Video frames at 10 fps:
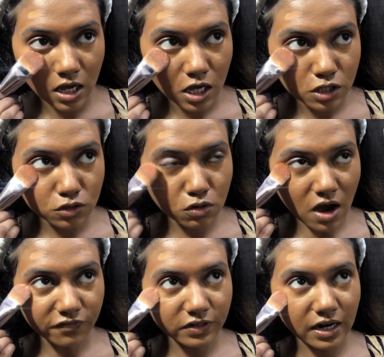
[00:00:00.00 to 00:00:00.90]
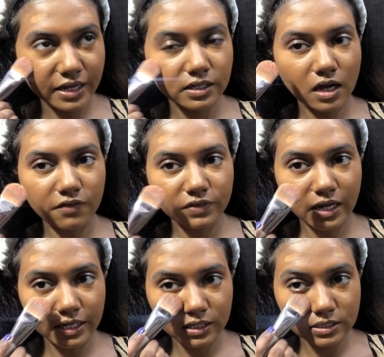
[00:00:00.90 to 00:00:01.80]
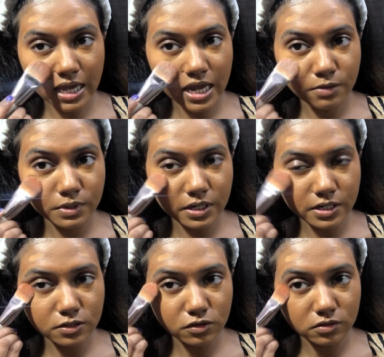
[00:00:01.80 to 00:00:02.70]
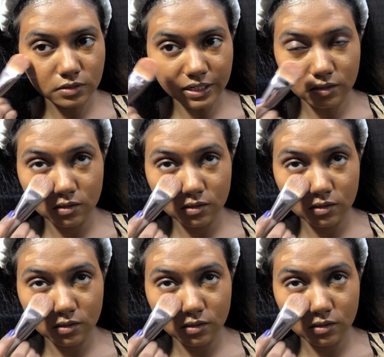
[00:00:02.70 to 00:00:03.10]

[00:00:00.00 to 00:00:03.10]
So after like 10 minutes, or like,